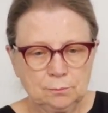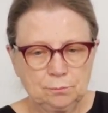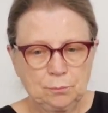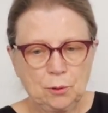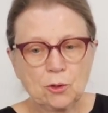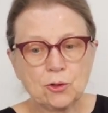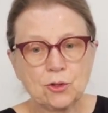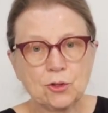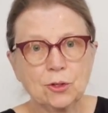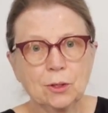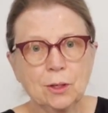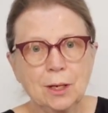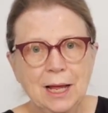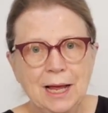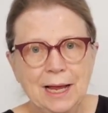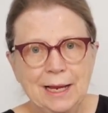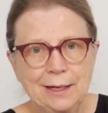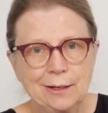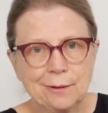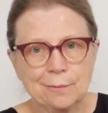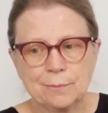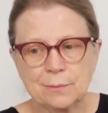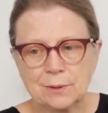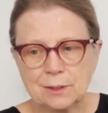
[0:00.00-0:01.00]
personal
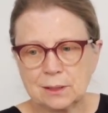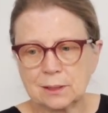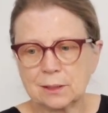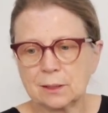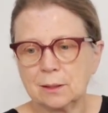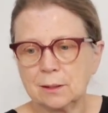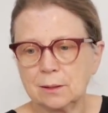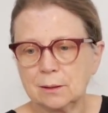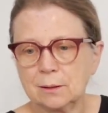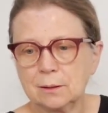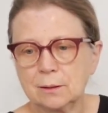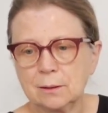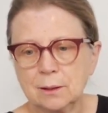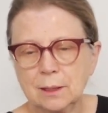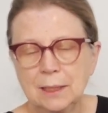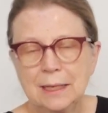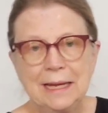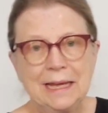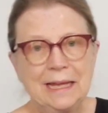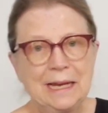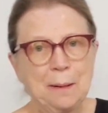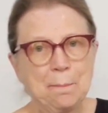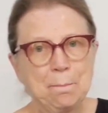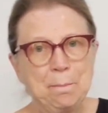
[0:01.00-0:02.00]
items
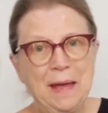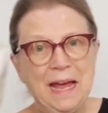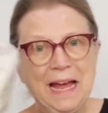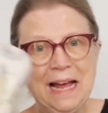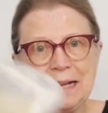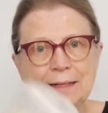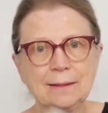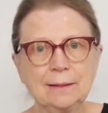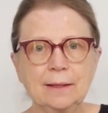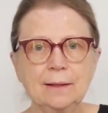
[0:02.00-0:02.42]
in a bag,